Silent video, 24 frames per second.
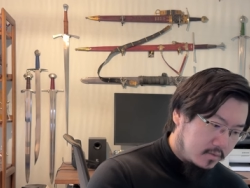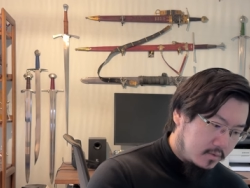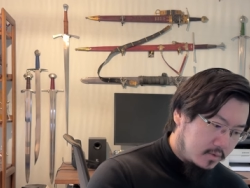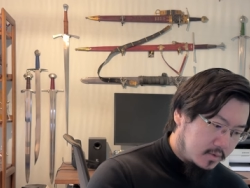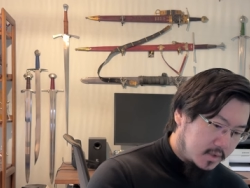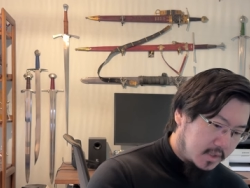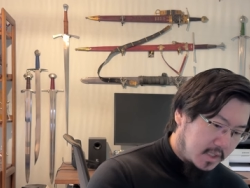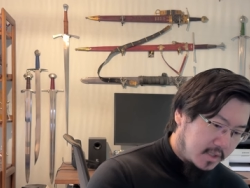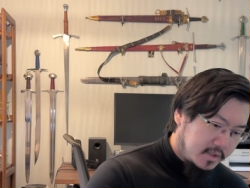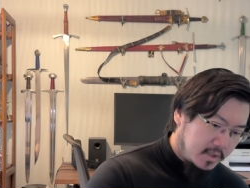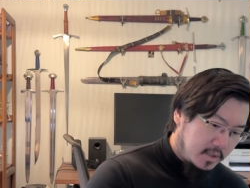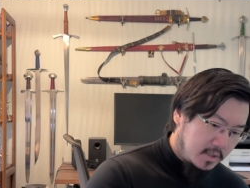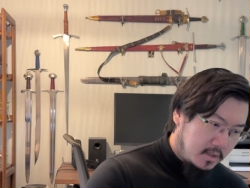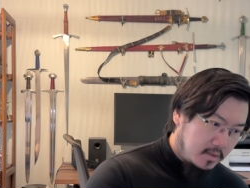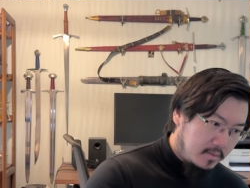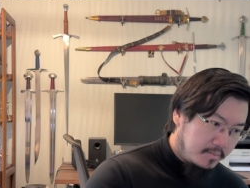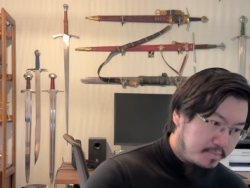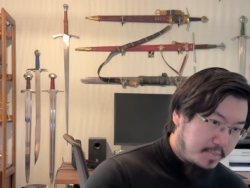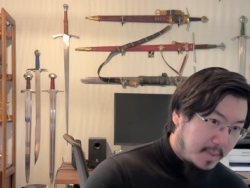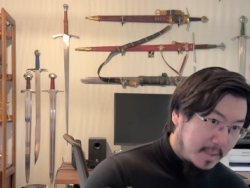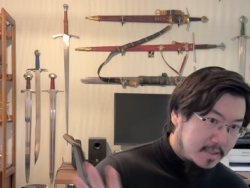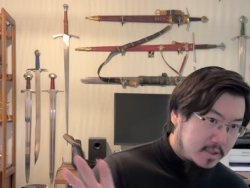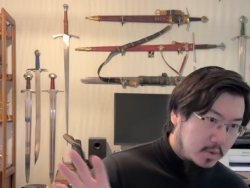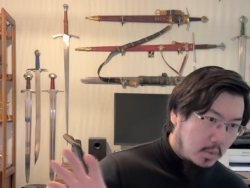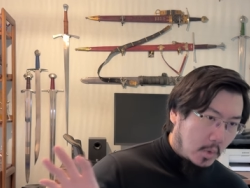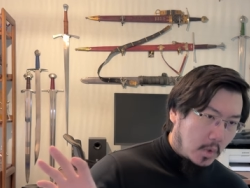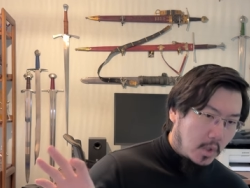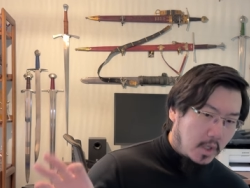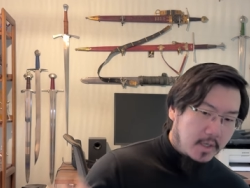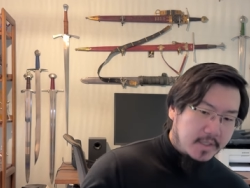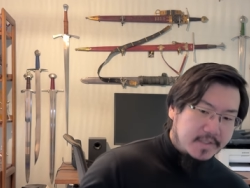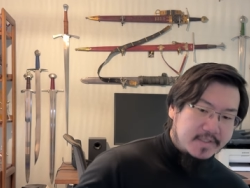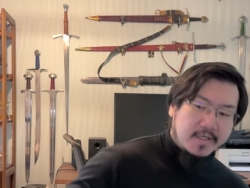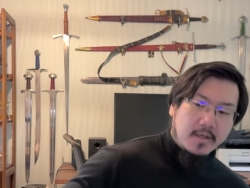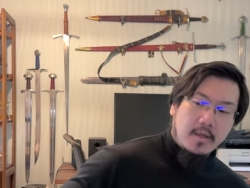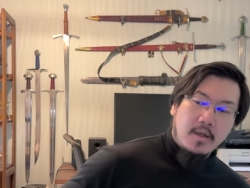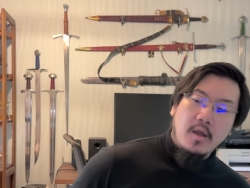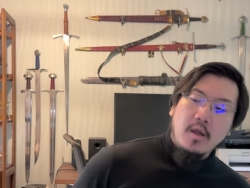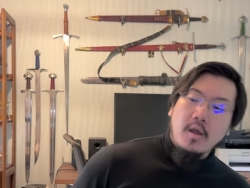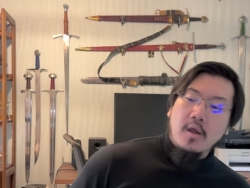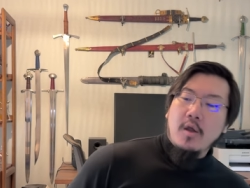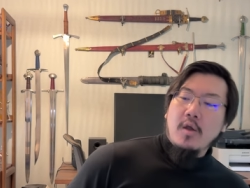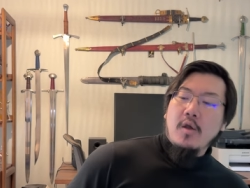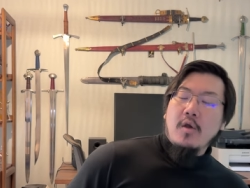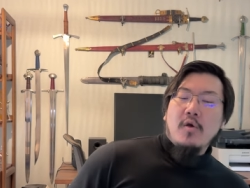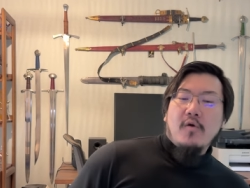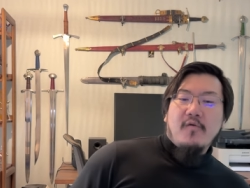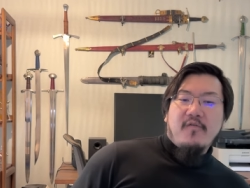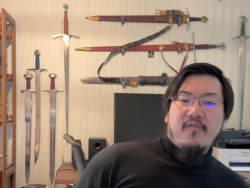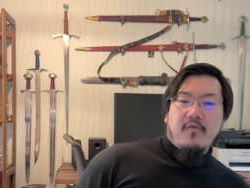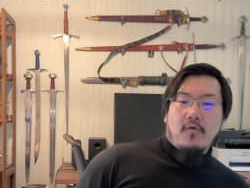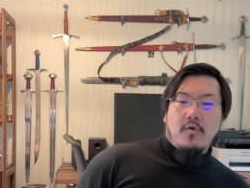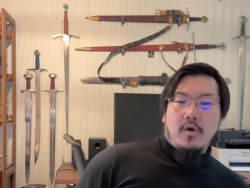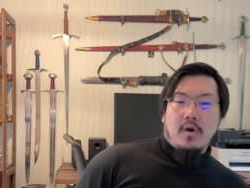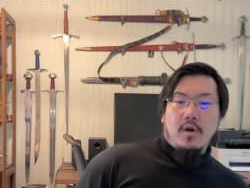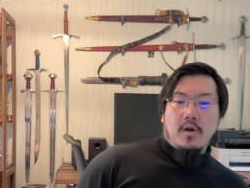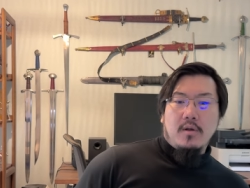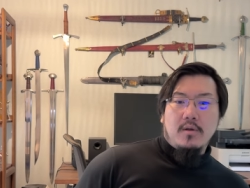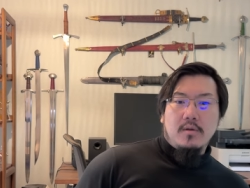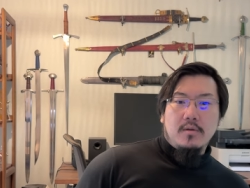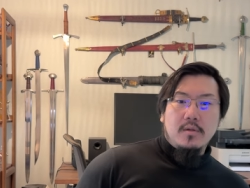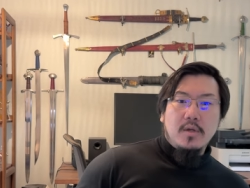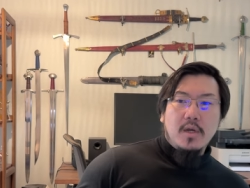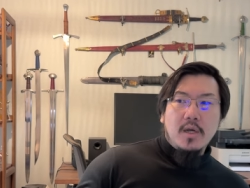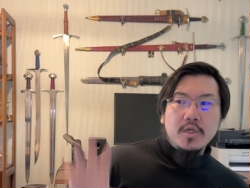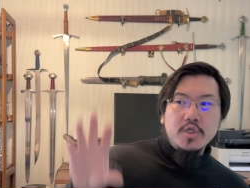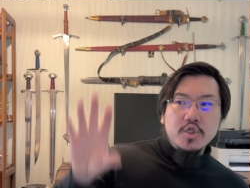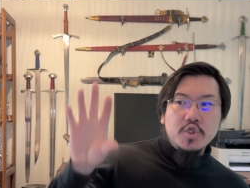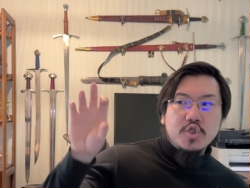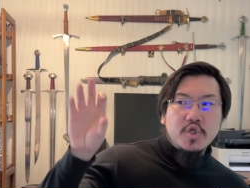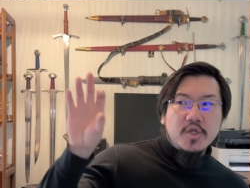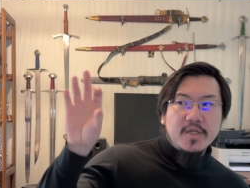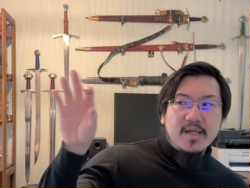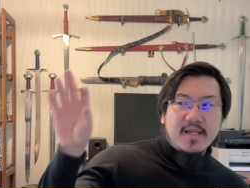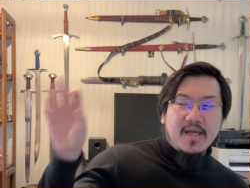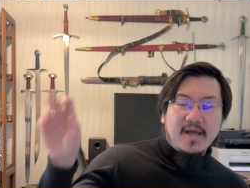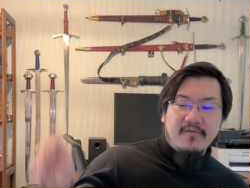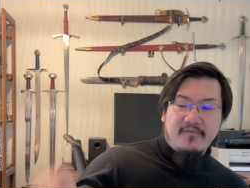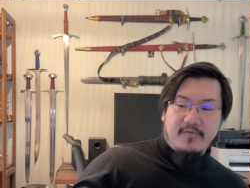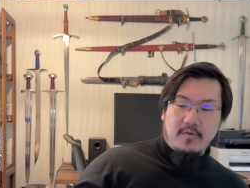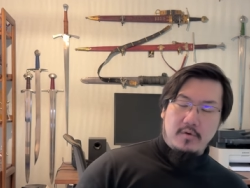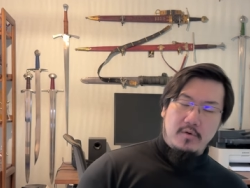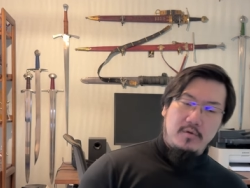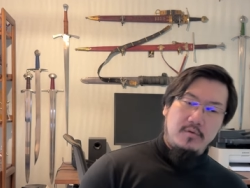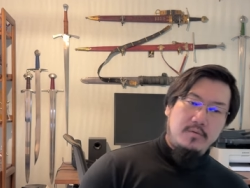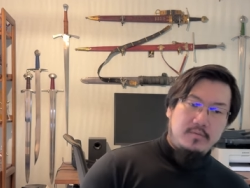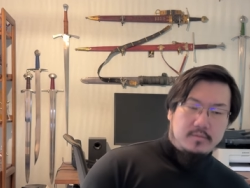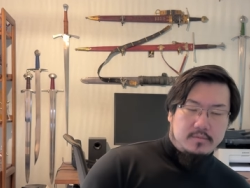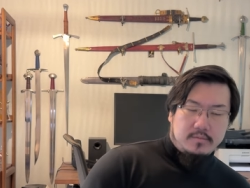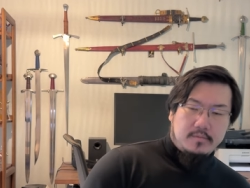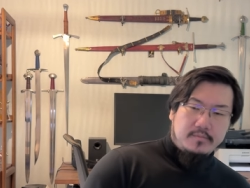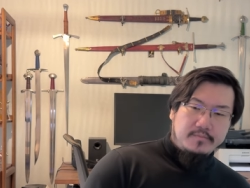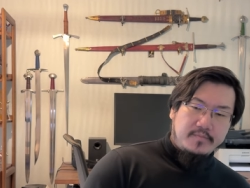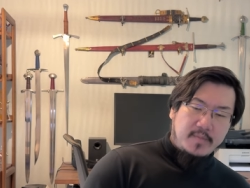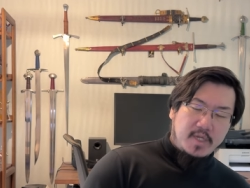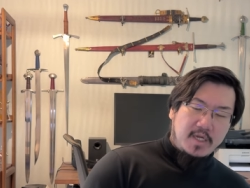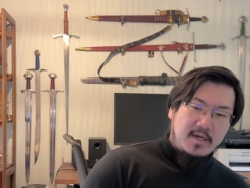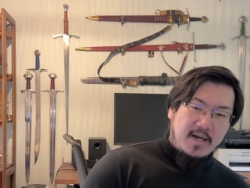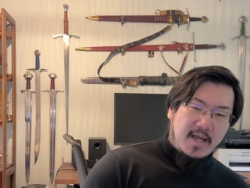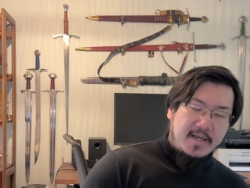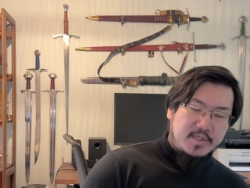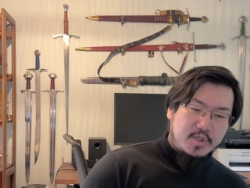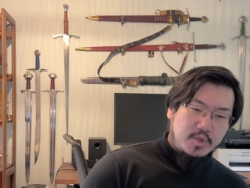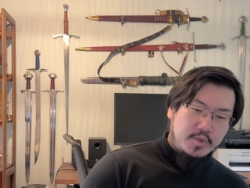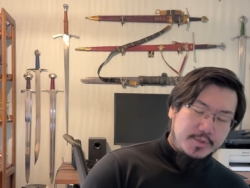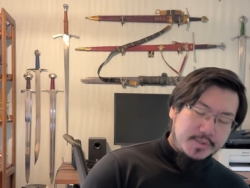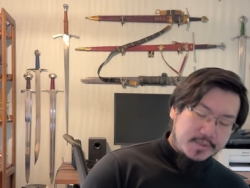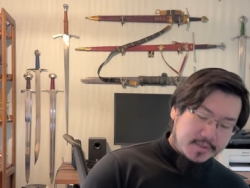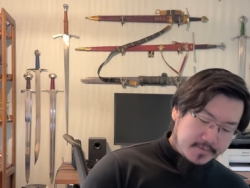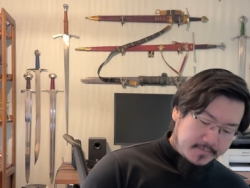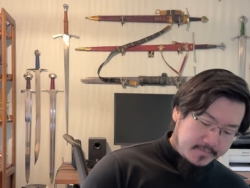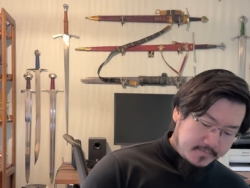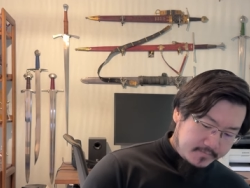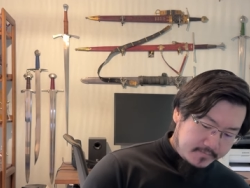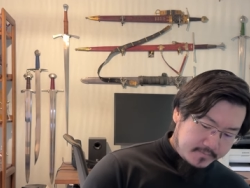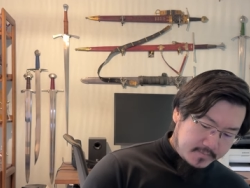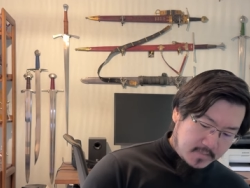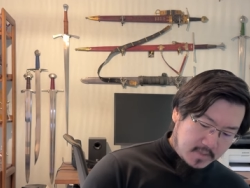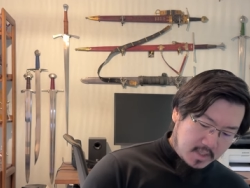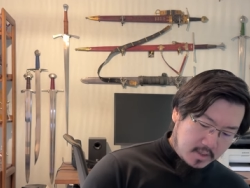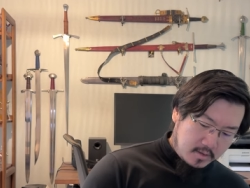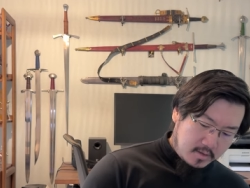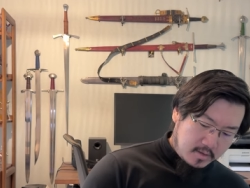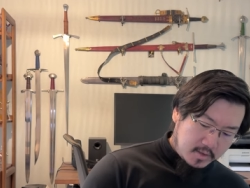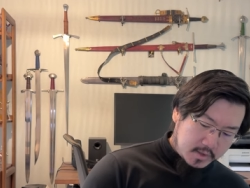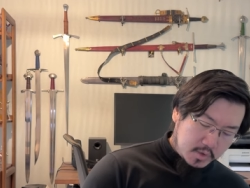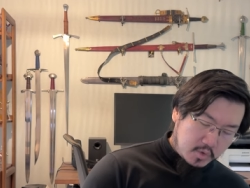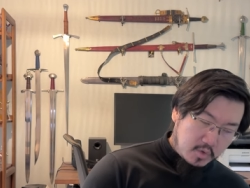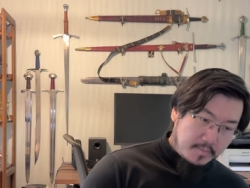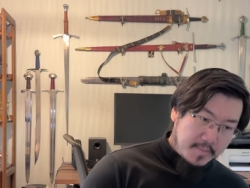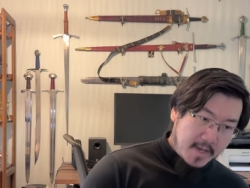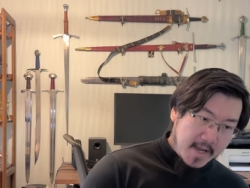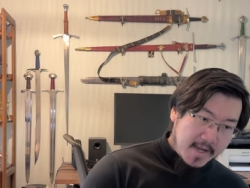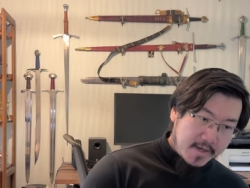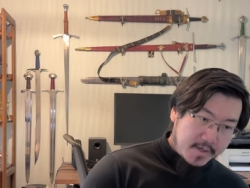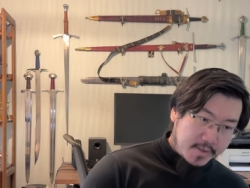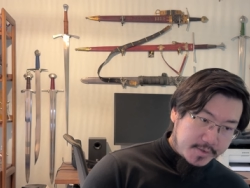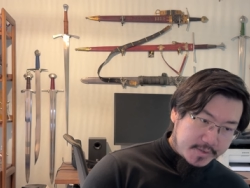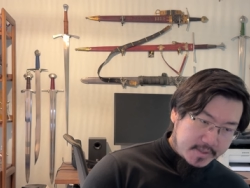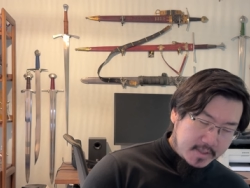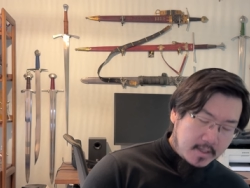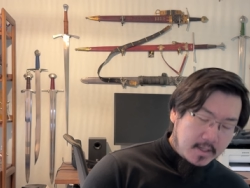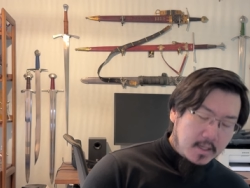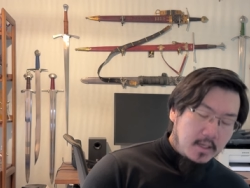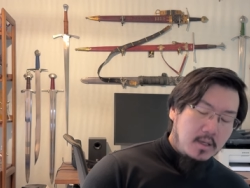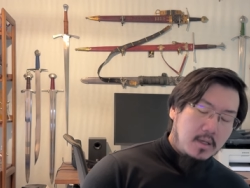with all the buzzwords for entry-level collectors, sword buyers.